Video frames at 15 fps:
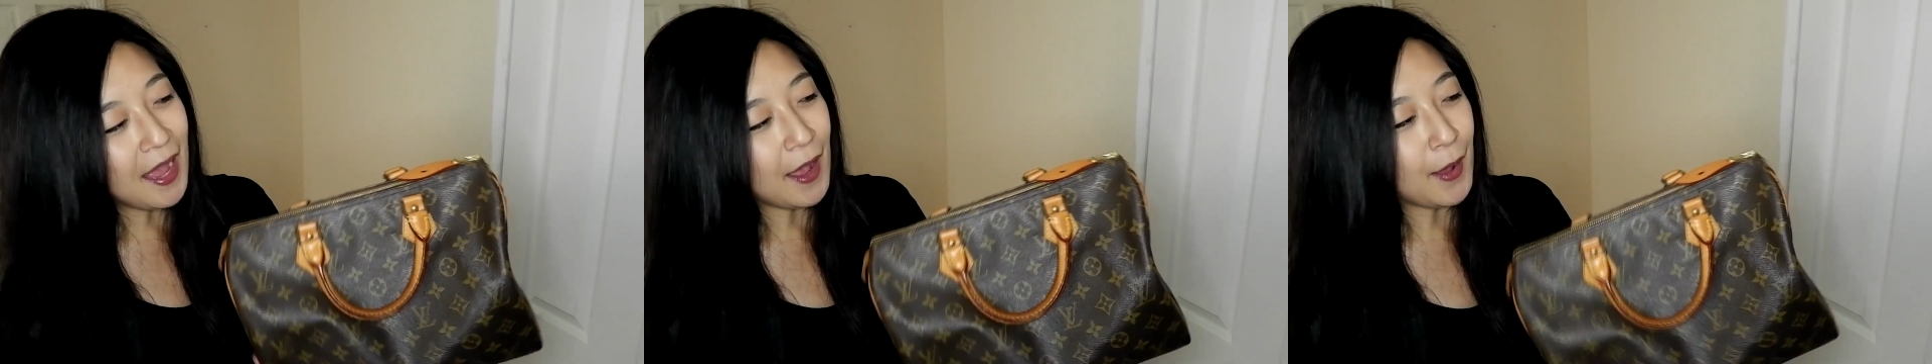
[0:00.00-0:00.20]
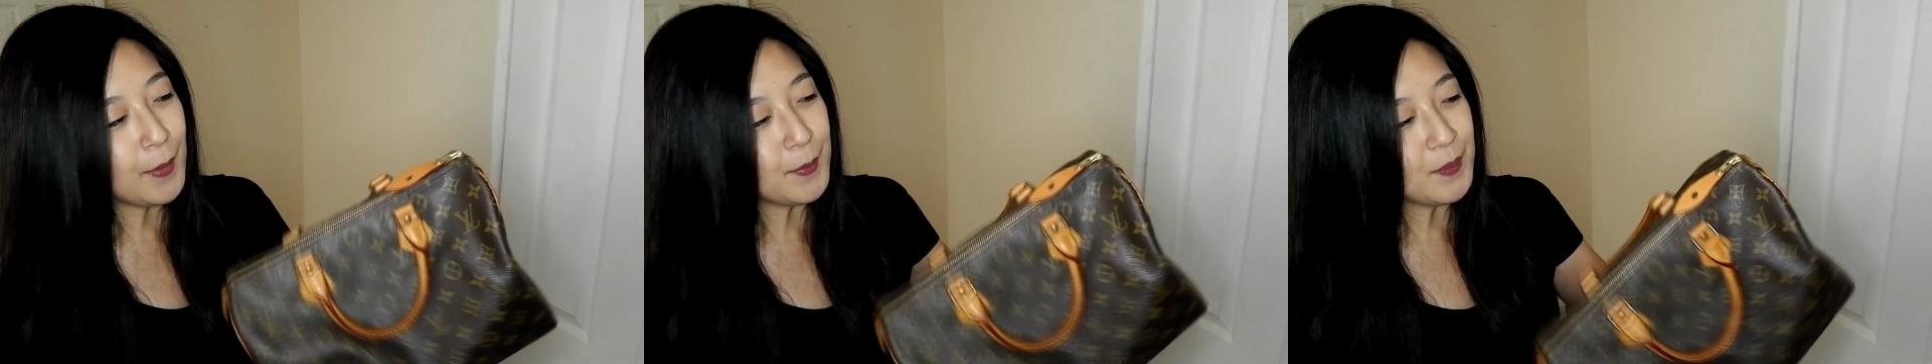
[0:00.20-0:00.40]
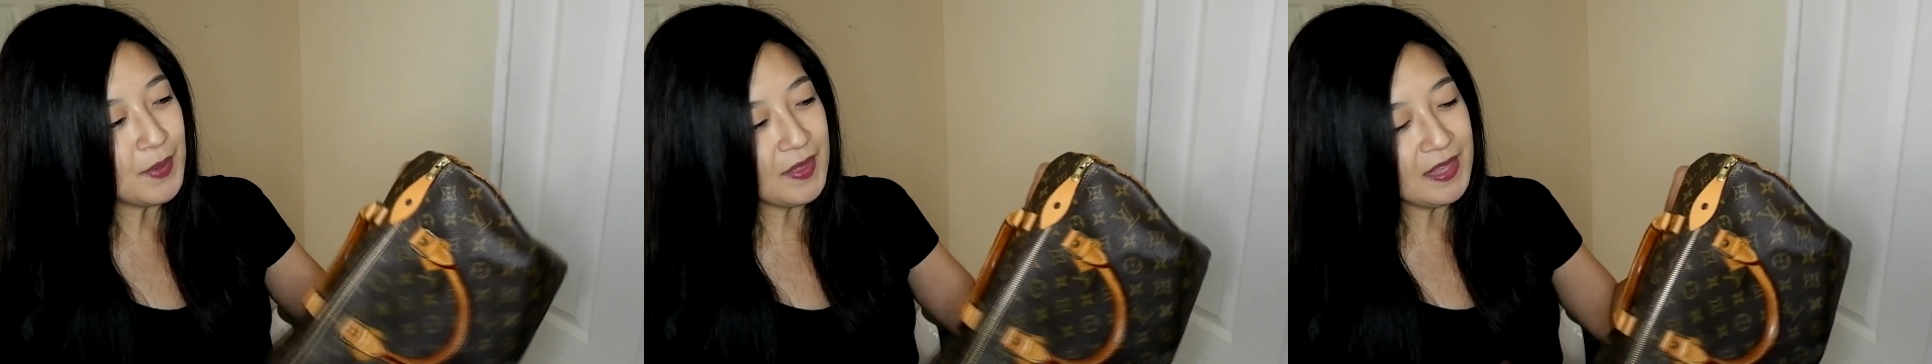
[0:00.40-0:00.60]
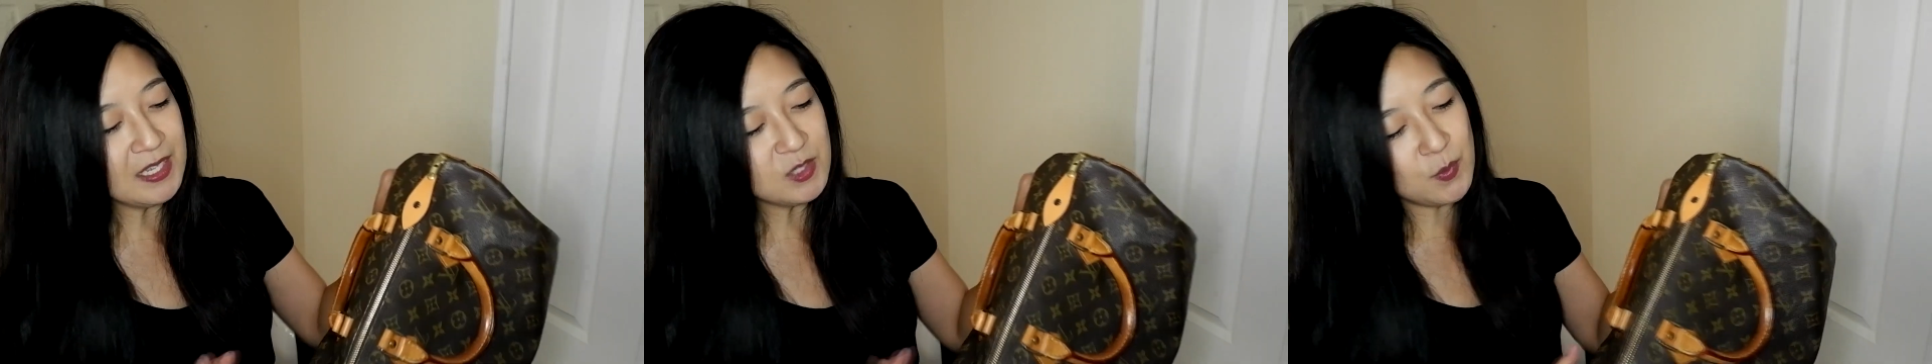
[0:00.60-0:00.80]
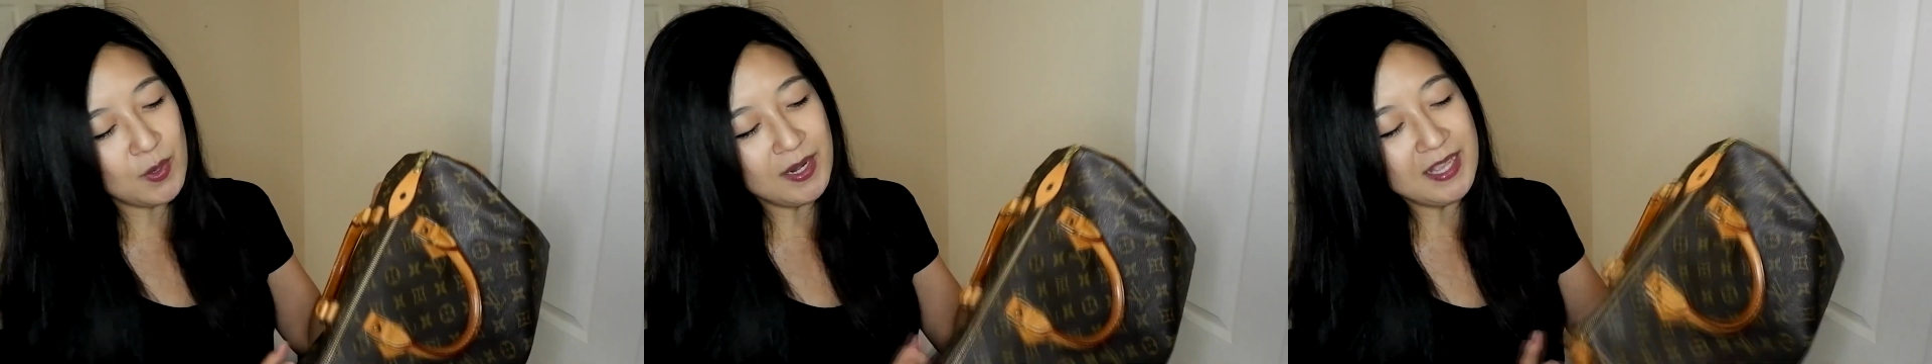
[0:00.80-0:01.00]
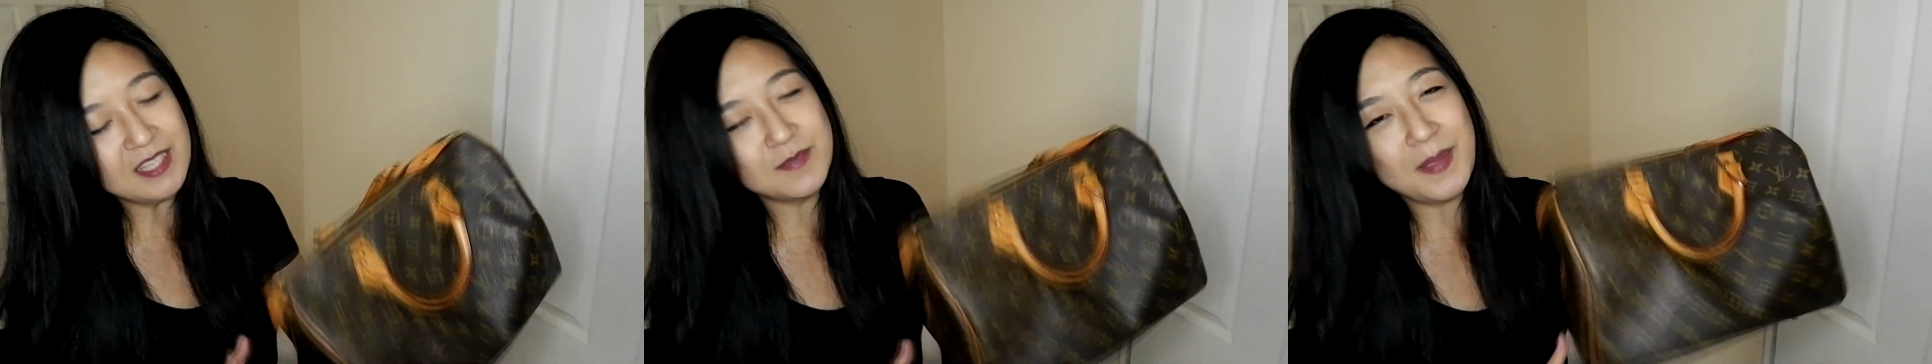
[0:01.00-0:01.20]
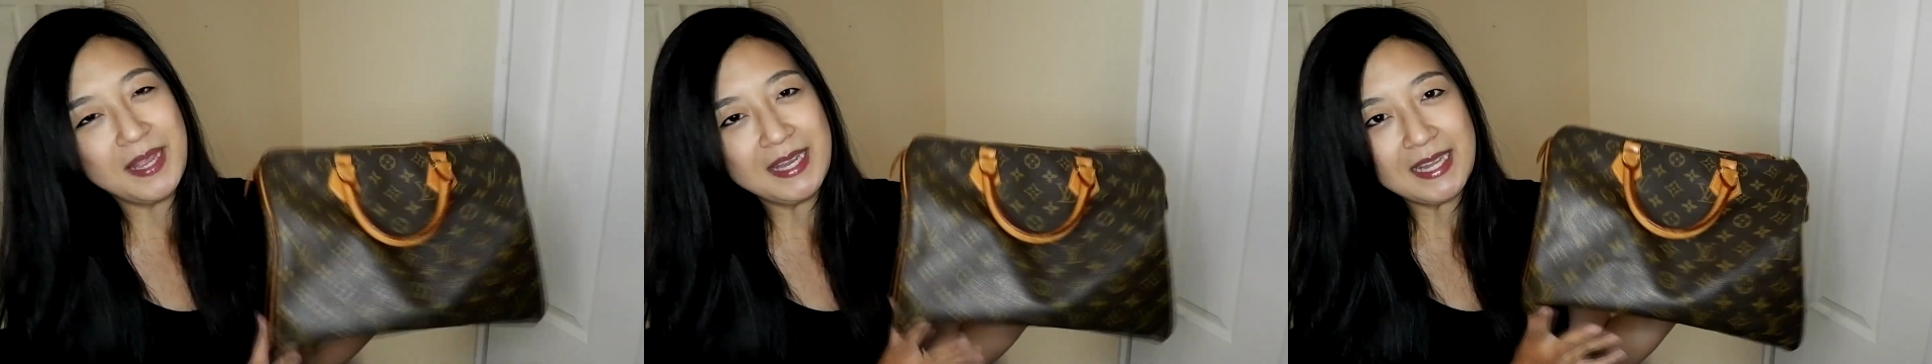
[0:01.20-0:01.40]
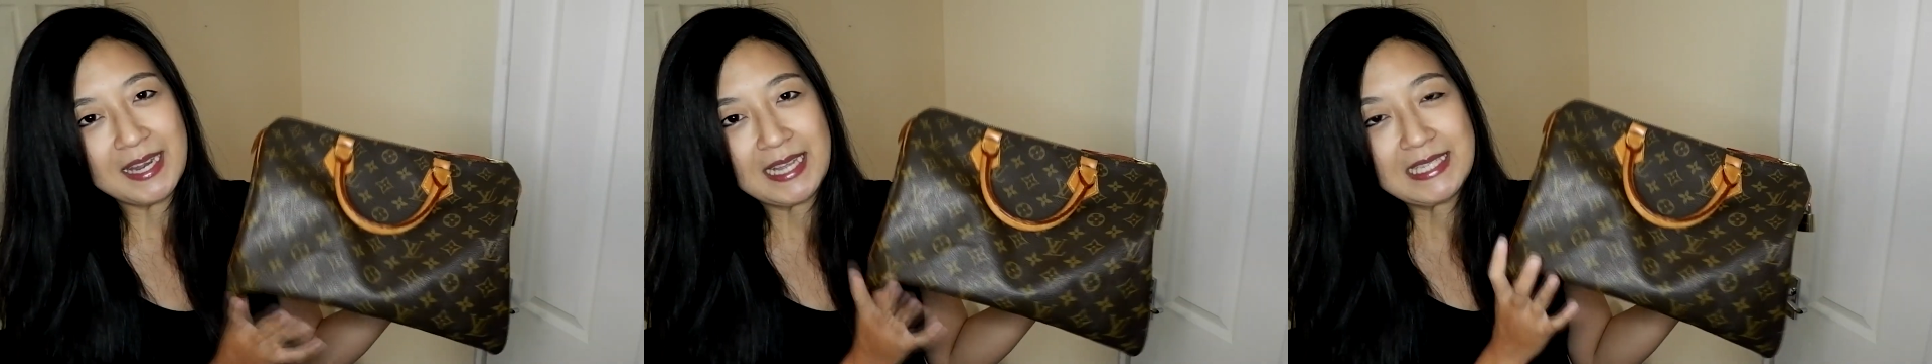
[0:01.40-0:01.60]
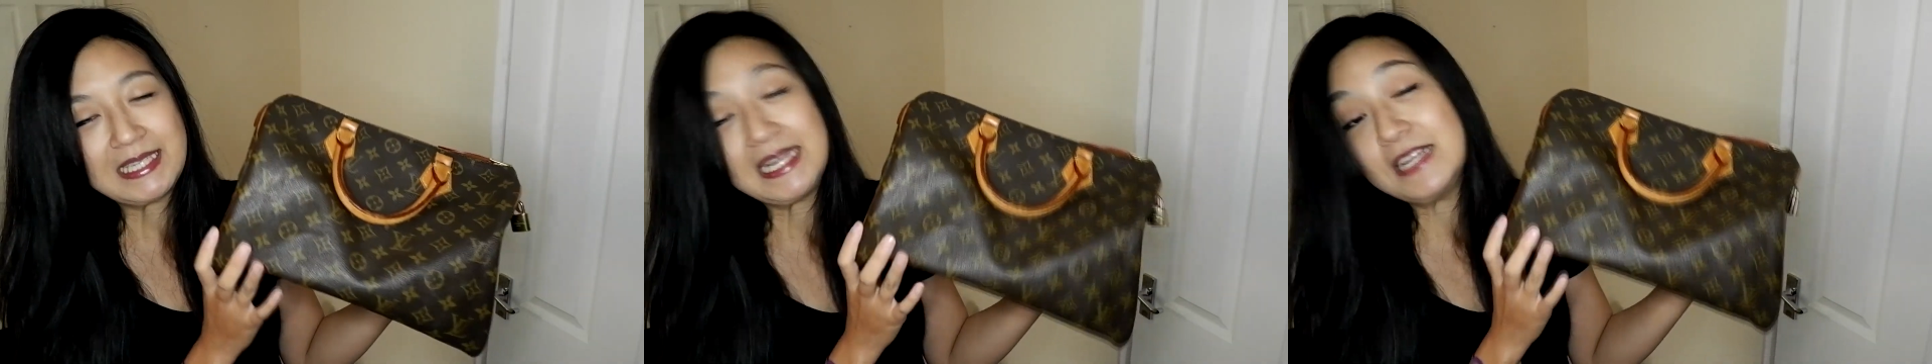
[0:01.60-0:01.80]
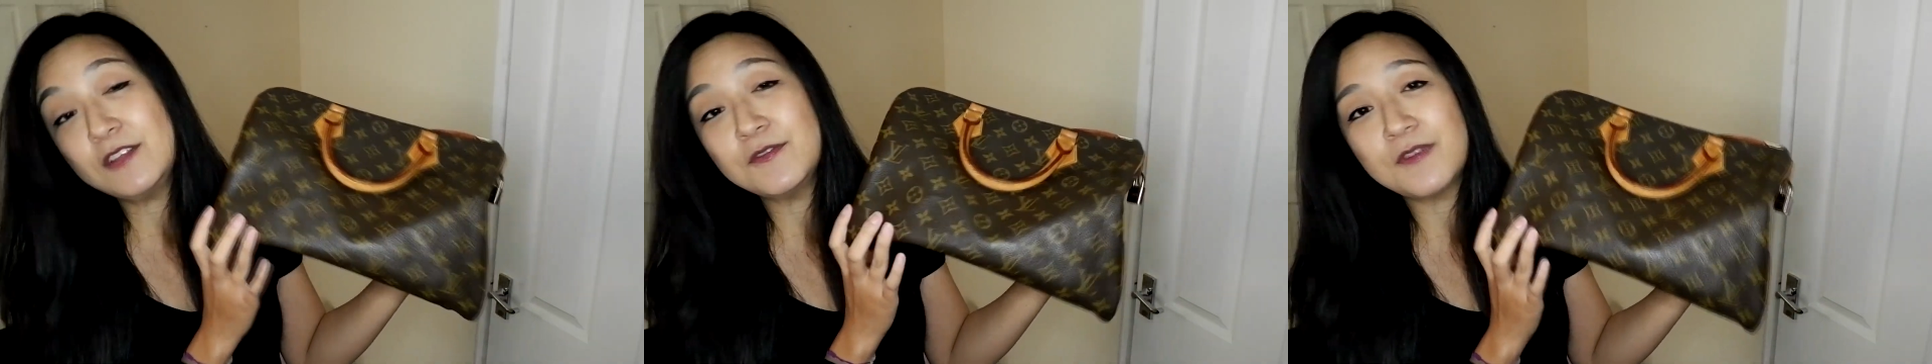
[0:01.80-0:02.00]
but this one is made in
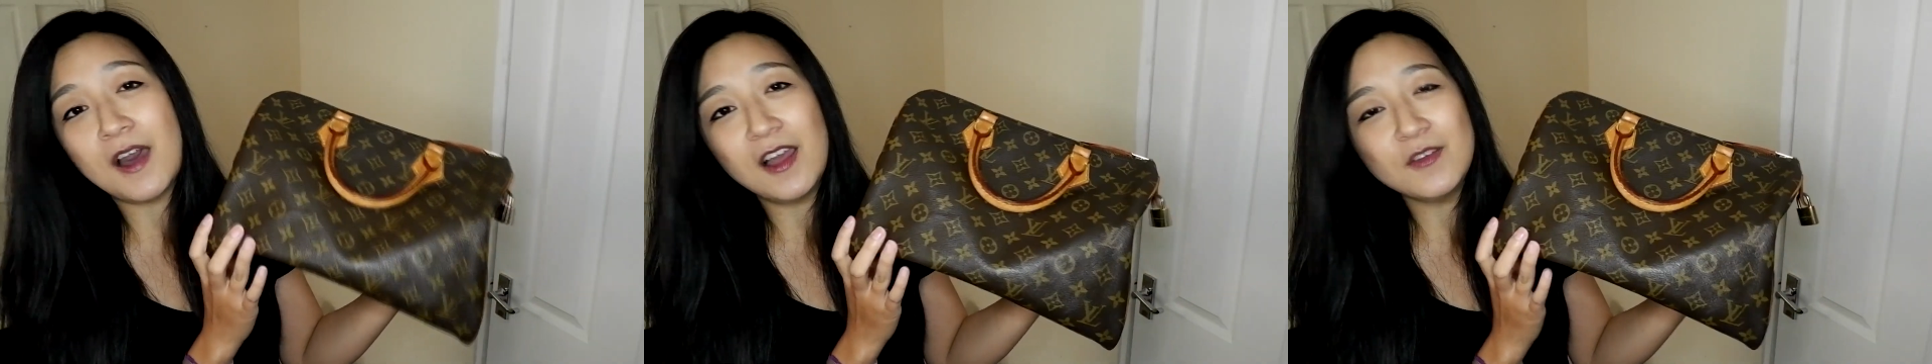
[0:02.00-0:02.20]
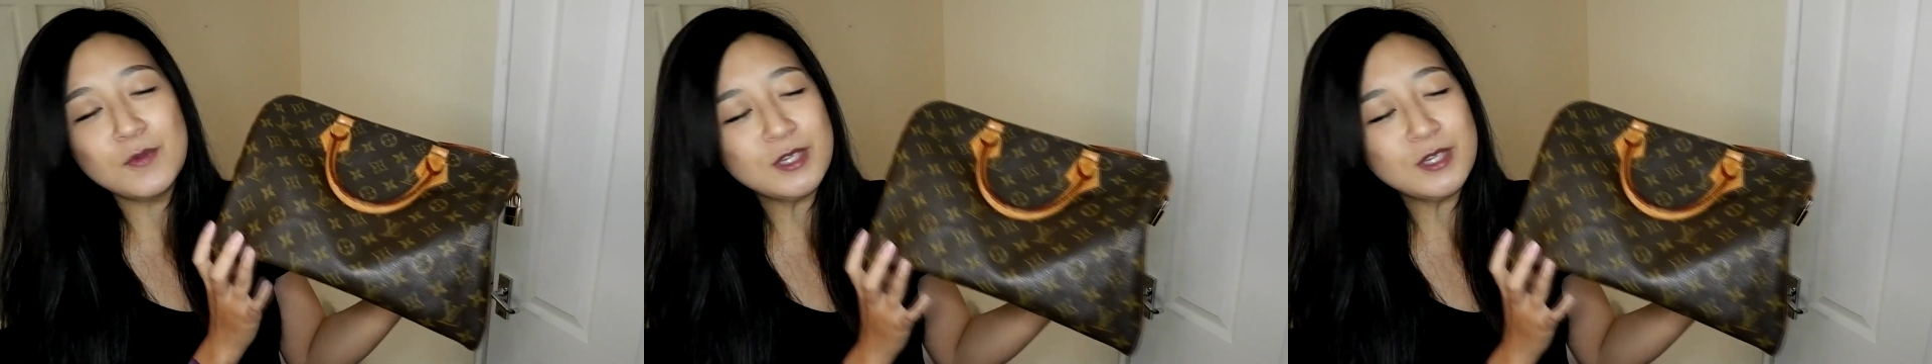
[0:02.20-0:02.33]
1985,